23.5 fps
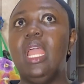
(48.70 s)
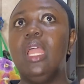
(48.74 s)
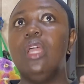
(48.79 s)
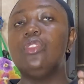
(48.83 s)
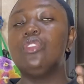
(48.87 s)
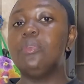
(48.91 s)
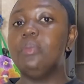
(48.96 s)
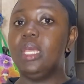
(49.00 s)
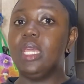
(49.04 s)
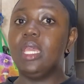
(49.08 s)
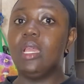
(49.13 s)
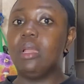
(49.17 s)
to
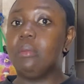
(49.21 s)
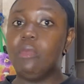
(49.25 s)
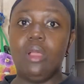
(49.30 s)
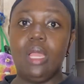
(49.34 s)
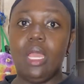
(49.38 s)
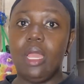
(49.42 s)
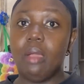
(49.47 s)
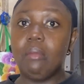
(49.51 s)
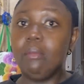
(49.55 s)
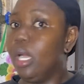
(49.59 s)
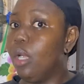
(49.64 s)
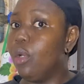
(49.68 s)
make
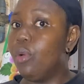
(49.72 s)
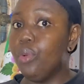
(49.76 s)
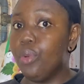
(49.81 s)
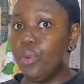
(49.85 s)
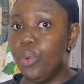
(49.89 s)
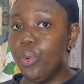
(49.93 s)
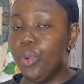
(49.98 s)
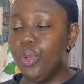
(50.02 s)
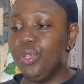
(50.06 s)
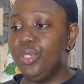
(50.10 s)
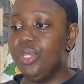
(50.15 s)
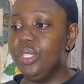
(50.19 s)
ekpan
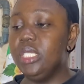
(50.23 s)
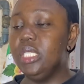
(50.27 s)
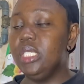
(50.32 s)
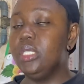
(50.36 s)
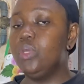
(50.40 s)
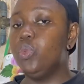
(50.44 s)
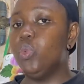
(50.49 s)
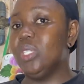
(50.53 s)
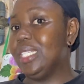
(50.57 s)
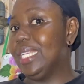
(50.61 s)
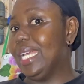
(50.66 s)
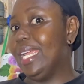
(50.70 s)
kuko, you need
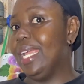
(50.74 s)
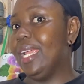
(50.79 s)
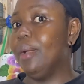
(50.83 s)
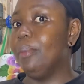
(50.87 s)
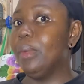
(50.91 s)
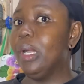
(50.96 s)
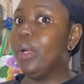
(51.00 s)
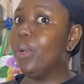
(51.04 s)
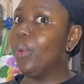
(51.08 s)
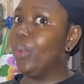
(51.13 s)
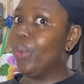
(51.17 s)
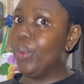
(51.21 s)
what I am
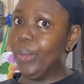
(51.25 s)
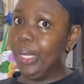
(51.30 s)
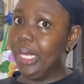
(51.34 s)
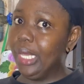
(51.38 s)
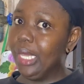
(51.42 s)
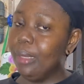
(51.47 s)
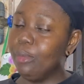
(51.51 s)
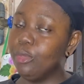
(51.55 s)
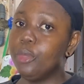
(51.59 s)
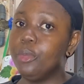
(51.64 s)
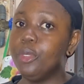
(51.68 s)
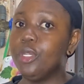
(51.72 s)
and
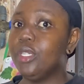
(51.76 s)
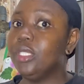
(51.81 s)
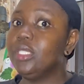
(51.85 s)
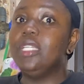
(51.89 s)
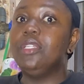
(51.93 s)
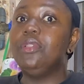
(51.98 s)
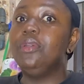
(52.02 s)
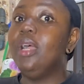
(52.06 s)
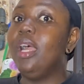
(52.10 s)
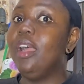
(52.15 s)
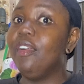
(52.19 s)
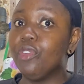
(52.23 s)
cocoyam. So because I
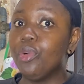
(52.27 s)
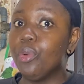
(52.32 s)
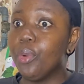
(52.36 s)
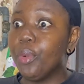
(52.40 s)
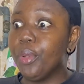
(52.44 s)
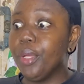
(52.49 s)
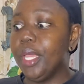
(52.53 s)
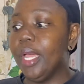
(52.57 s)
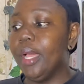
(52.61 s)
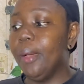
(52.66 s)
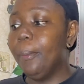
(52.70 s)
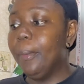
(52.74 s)
don't have
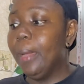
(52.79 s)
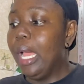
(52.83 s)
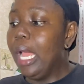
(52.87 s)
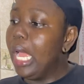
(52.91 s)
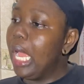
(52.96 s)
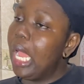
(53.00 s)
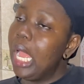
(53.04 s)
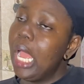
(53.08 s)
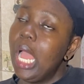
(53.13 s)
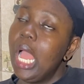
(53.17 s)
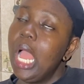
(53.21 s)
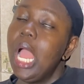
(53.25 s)
cocoyam,
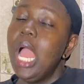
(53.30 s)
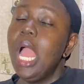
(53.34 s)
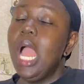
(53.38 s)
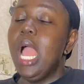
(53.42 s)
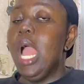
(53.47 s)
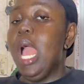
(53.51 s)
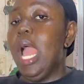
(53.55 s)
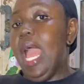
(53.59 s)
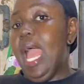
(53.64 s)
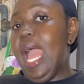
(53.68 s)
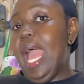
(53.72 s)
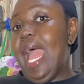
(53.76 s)

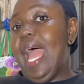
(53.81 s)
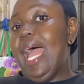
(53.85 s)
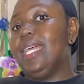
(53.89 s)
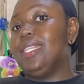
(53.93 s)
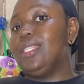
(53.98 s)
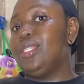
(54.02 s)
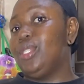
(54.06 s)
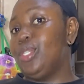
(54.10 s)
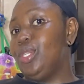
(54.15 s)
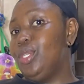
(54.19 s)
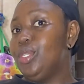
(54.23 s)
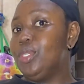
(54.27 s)
I had
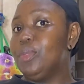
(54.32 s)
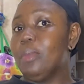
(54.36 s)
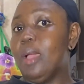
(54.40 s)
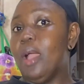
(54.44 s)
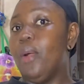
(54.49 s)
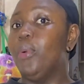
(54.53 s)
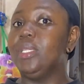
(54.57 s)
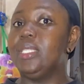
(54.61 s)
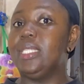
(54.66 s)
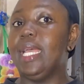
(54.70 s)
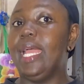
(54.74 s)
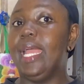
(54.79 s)
to use my
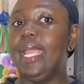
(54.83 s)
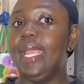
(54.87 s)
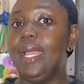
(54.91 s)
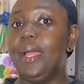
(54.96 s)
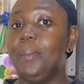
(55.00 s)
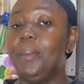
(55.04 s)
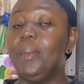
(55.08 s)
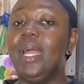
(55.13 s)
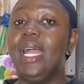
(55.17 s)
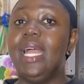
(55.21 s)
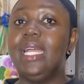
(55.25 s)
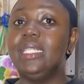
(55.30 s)
what I
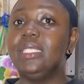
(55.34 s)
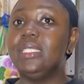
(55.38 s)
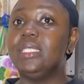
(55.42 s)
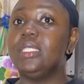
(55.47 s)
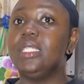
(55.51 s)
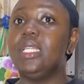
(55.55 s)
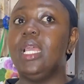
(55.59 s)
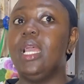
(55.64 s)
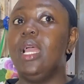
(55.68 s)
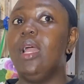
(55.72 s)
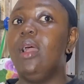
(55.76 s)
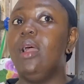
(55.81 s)
am, and
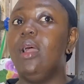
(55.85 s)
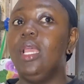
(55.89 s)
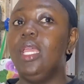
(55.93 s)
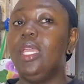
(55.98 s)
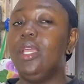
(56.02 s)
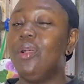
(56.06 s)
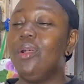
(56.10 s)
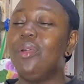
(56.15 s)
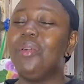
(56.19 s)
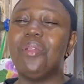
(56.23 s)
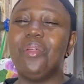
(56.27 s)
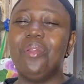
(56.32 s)

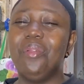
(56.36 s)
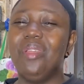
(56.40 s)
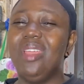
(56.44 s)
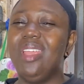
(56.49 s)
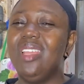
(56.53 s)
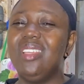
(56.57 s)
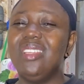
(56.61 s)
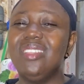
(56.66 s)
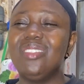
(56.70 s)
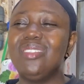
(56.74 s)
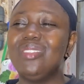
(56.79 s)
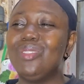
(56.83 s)
ikokore
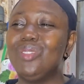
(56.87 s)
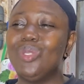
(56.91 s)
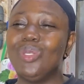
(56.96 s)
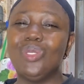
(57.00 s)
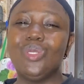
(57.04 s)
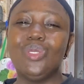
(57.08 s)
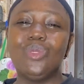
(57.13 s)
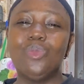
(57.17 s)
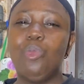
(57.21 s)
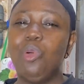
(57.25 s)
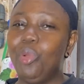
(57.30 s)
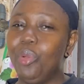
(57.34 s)
is
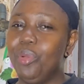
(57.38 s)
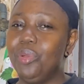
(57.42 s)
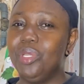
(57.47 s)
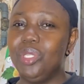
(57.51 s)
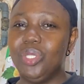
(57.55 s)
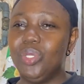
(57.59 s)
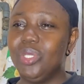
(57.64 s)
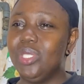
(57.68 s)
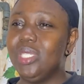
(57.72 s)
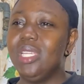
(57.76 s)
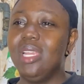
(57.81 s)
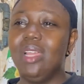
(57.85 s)
just
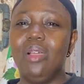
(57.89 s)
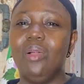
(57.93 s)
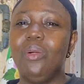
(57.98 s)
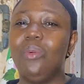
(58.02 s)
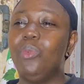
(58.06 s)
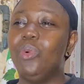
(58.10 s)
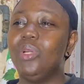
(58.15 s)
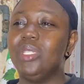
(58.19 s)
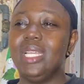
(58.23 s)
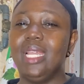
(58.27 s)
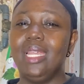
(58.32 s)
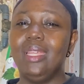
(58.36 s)
porridge, yeah, or
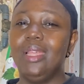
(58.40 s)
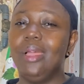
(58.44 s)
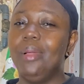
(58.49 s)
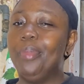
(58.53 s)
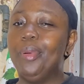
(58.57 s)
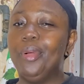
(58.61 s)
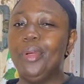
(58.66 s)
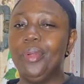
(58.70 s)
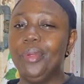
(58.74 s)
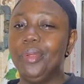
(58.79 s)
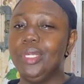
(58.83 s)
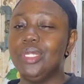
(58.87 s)
what I am
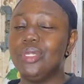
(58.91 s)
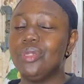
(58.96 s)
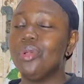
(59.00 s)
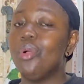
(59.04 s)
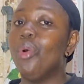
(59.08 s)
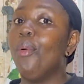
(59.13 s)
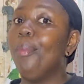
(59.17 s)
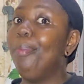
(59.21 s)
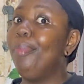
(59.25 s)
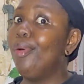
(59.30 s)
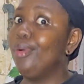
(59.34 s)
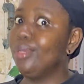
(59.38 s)
porridge or
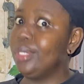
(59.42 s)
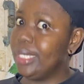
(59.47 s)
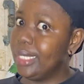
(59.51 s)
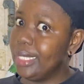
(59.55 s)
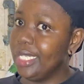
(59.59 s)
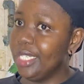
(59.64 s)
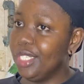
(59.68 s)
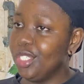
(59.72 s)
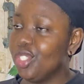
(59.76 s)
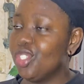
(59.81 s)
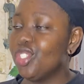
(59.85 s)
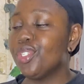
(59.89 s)

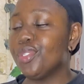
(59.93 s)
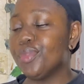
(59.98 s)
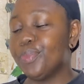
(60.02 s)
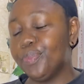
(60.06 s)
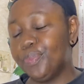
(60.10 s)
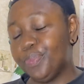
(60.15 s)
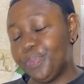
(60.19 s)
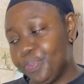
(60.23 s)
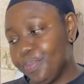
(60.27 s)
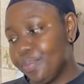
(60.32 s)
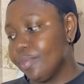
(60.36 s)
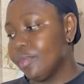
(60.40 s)
pottage.
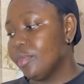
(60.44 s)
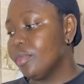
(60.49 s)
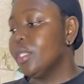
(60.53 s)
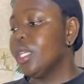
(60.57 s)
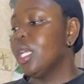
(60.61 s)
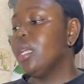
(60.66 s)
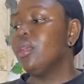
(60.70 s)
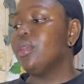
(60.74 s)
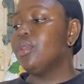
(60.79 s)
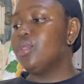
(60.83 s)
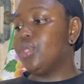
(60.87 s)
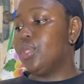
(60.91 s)

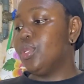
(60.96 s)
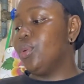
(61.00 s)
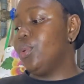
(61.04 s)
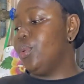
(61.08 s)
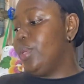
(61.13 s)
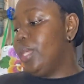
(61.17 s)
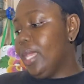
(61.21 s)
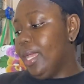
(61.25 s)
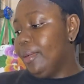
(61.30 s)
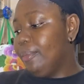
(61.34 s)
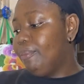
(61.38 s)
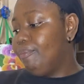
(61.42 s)
So
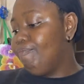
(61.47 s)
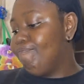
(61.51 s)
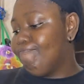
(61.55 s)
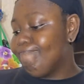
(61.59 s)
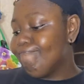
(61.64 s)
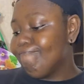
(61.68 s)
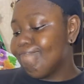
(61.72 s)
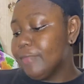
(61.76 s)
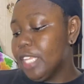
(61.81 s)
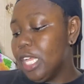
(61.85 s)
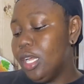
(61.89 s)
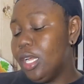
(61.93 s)
yeah,
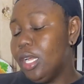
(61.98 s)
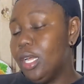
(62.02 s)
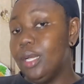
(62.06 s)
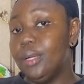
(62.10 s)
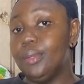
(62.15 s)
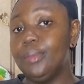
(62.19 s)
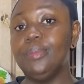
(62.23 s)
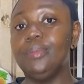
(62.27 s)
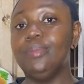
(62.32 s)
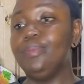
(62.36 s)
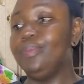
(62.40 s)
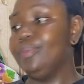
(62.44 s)

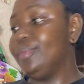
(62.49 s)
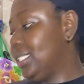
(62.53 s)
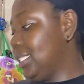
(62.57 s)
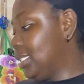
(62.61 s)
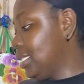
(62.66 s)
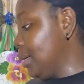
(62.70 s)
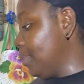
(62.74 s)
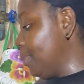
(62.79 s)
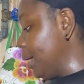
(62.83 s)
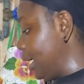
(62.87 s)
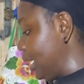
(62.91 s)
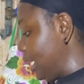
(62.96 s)
these are
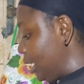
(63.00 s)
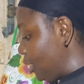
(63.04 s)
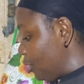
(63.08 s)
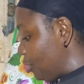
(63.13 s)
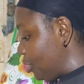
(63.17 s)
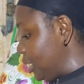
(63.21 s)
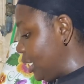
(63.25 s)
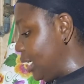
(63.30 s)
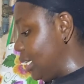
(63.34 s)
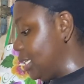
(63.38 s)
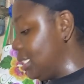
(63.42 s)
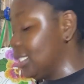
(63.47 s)
my
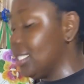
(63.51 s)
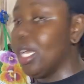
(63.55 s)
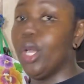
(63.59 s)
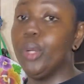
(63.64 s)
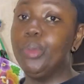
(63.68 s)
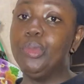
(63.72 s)
ingredients I'll